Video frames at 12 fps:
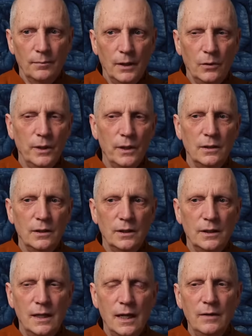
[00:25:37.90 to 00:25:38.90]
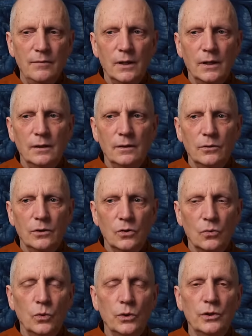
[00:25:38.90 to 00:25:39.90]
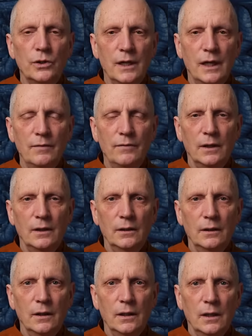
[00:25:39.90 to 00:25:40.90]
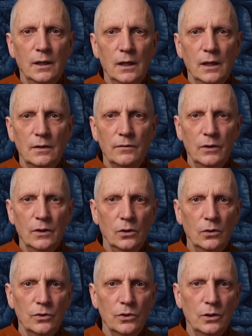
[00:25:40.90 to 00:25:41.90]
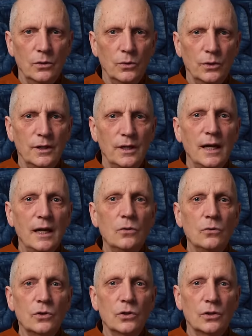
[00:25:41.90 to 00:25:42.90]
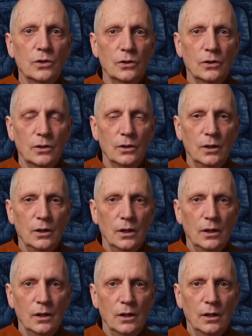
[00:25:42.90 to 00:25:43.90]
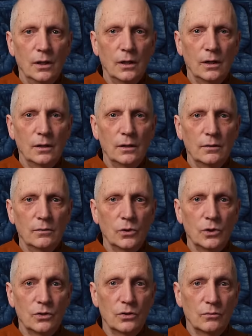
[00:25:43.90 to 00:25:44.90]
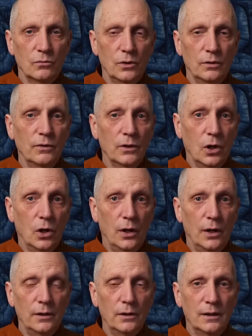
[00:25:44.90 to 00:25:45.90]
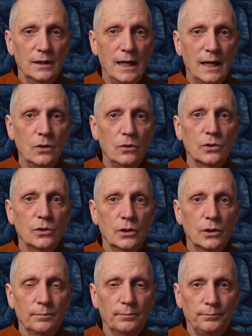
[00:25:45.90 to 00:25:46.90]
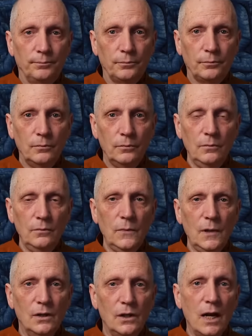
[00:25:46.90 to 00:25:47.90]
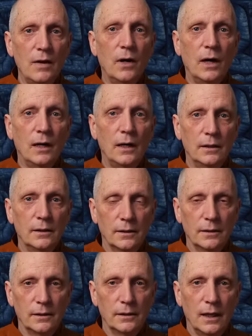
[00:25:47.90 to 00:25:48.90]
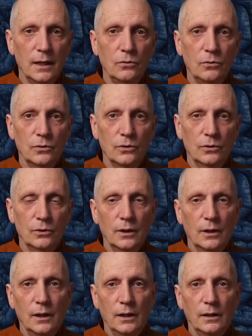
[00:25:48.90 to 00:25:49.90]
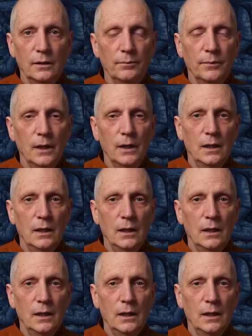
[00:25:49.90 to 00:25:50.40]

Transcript: by the way, this deva, this word deva, is very close to the word deus, uh, which is a word for God, deus, deva, deus. Um,